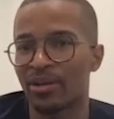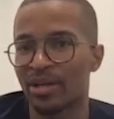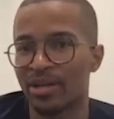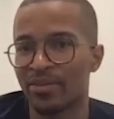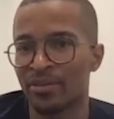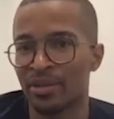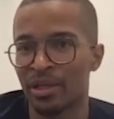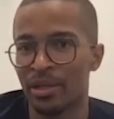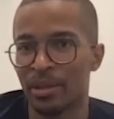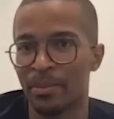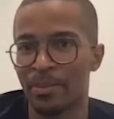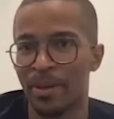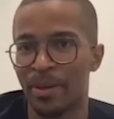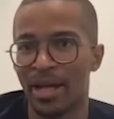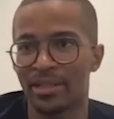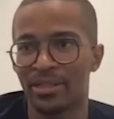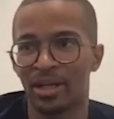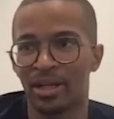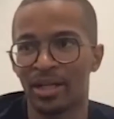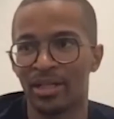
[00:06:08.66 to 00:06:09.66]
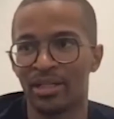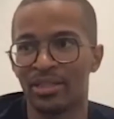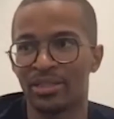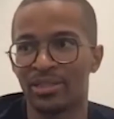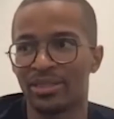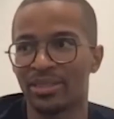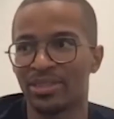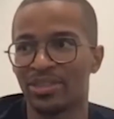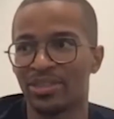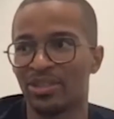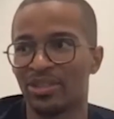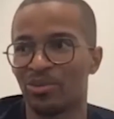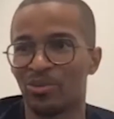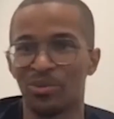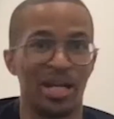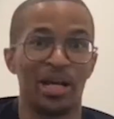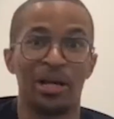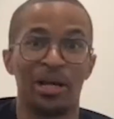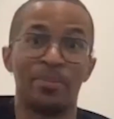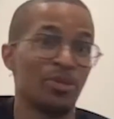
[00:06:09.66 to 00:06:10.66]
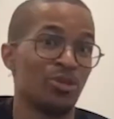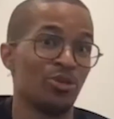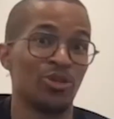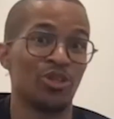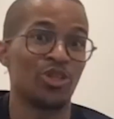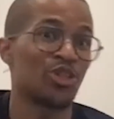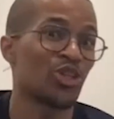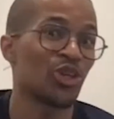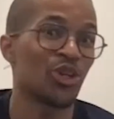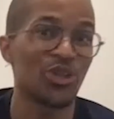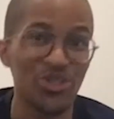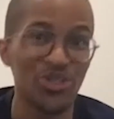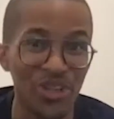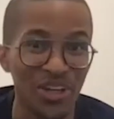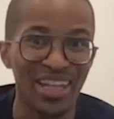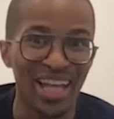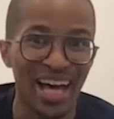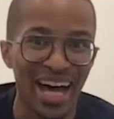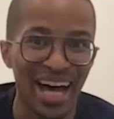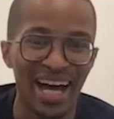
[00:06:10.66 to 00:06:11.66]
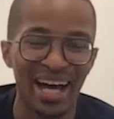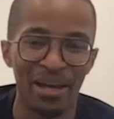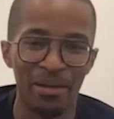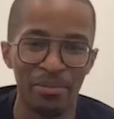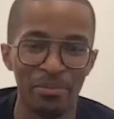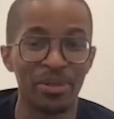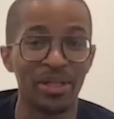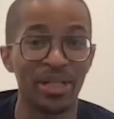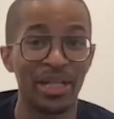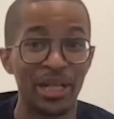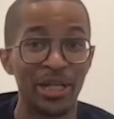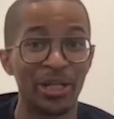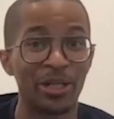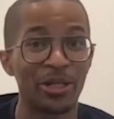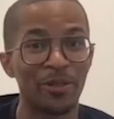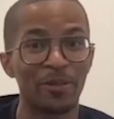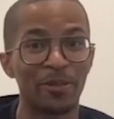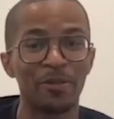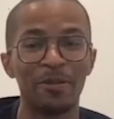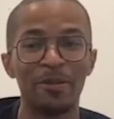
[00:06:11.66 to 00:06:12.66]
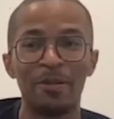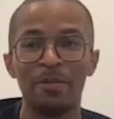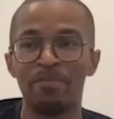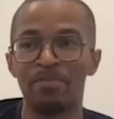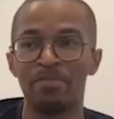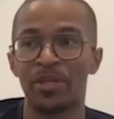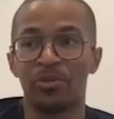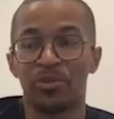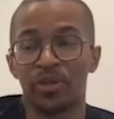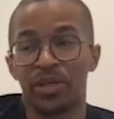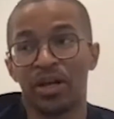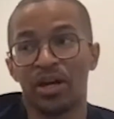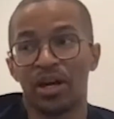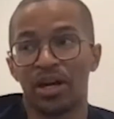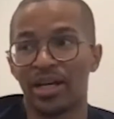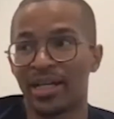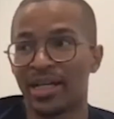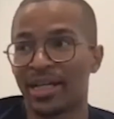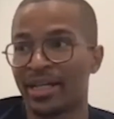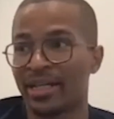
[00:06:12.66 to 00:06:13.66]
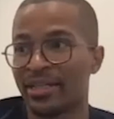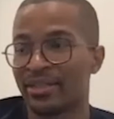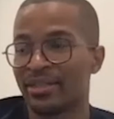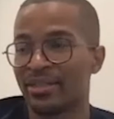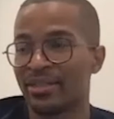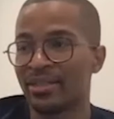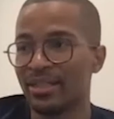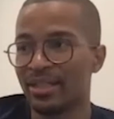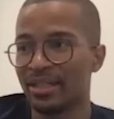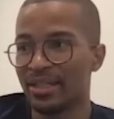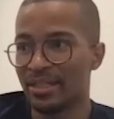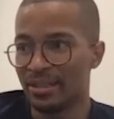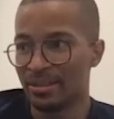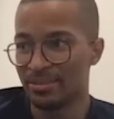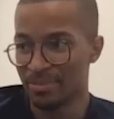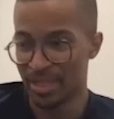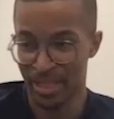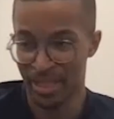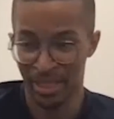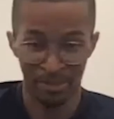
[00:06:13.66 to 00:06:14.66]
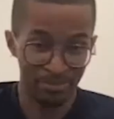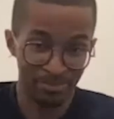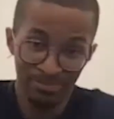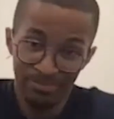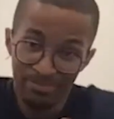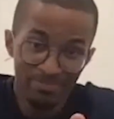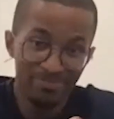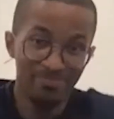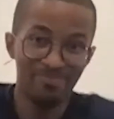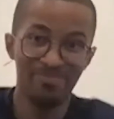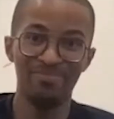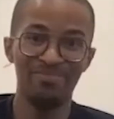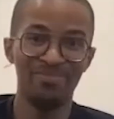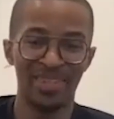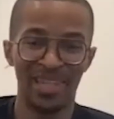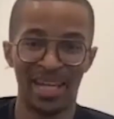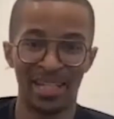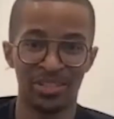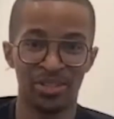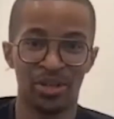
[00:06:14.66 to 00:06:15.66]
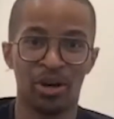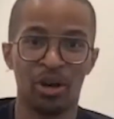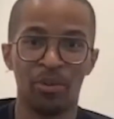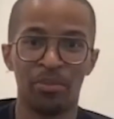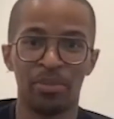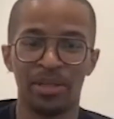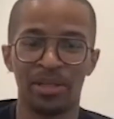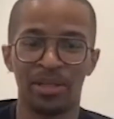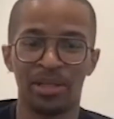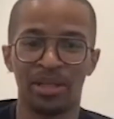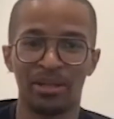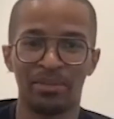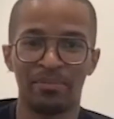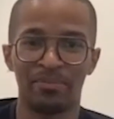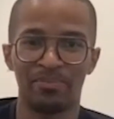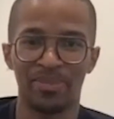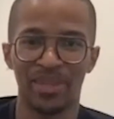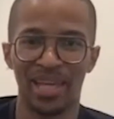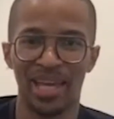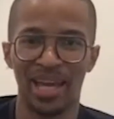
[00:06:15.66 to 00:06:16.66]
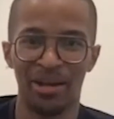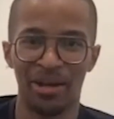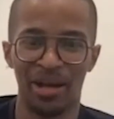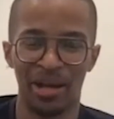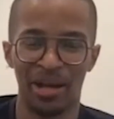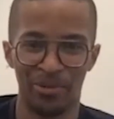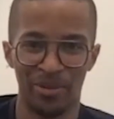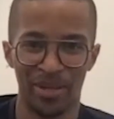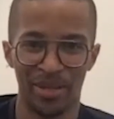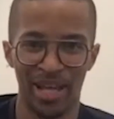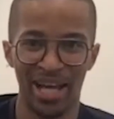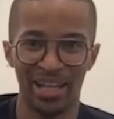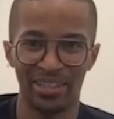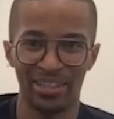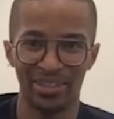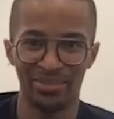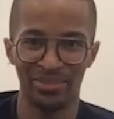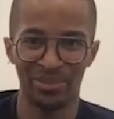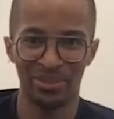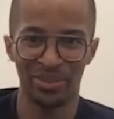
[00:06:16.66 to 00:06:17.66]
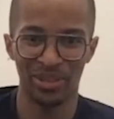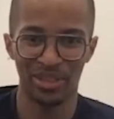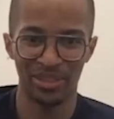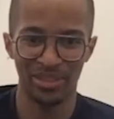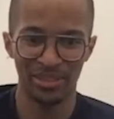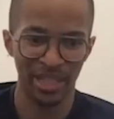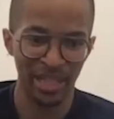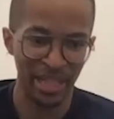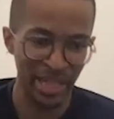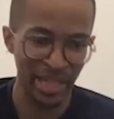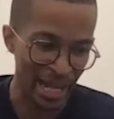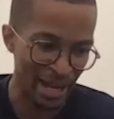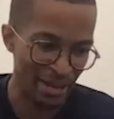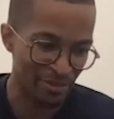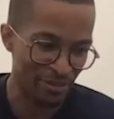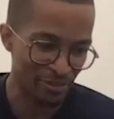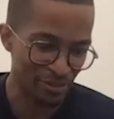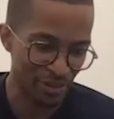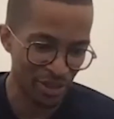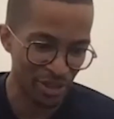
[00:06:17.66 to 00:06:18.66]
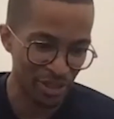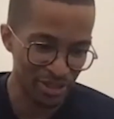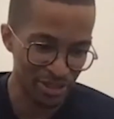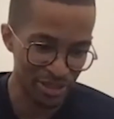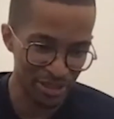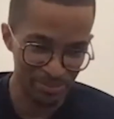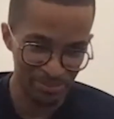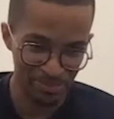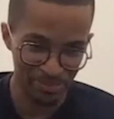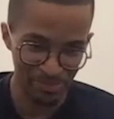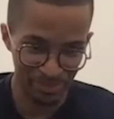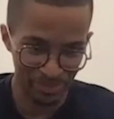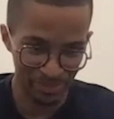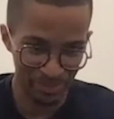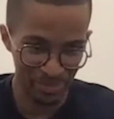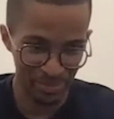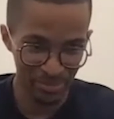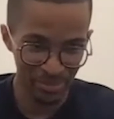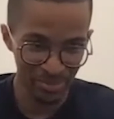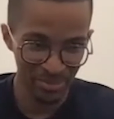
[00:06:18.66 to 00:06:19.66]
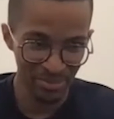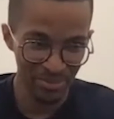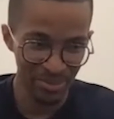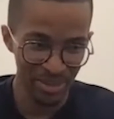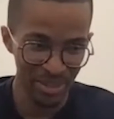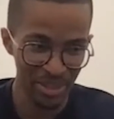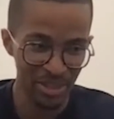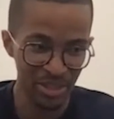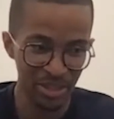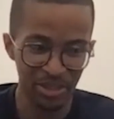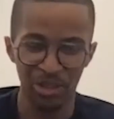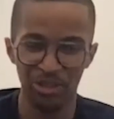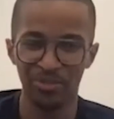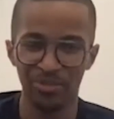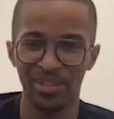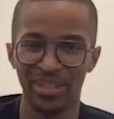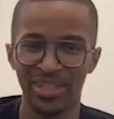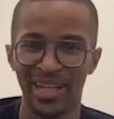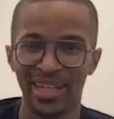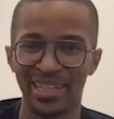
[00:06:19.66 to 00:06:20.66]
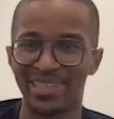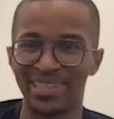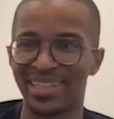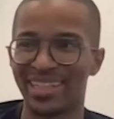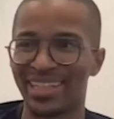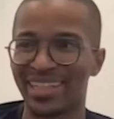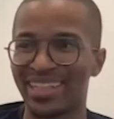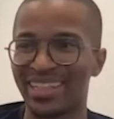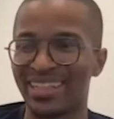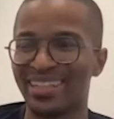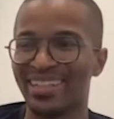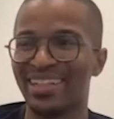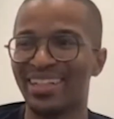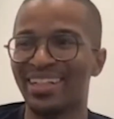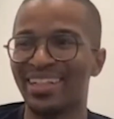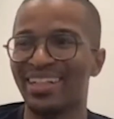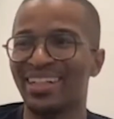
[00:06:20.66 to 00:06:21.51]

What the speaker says: great of an impact on us. We're not going to be doing church online, but here we are. And that's all become a reality for us. And at first, COVID-19,